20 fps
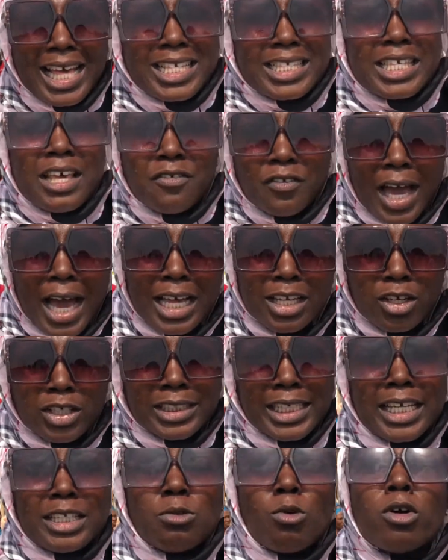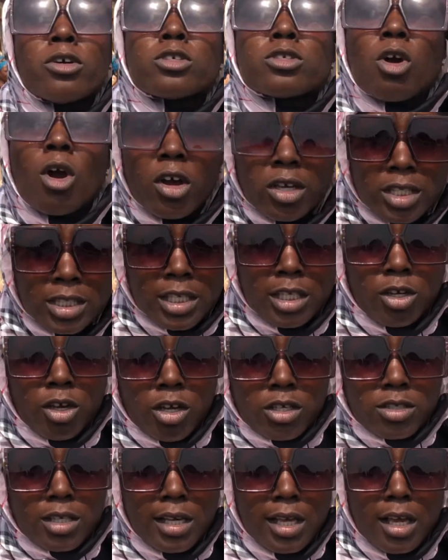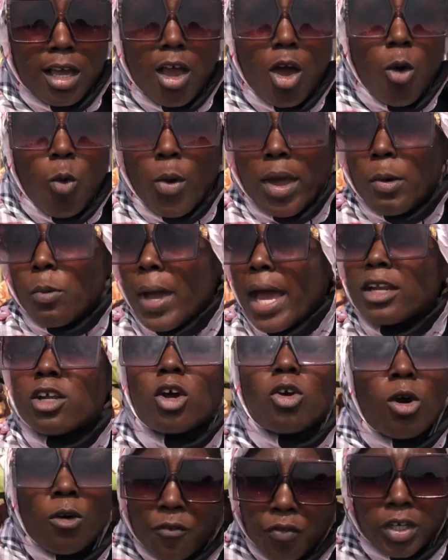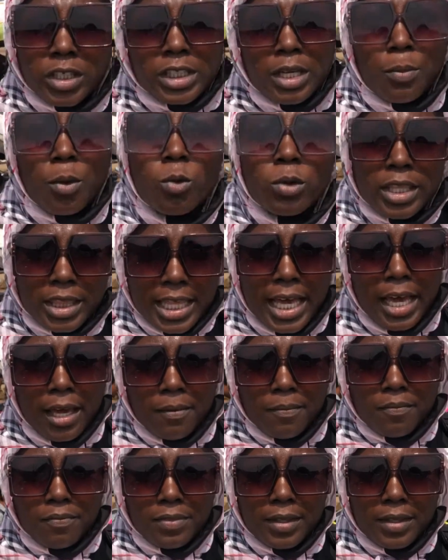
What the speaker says: safeguard us. They are the ones hurting us. We are not comfortable with them.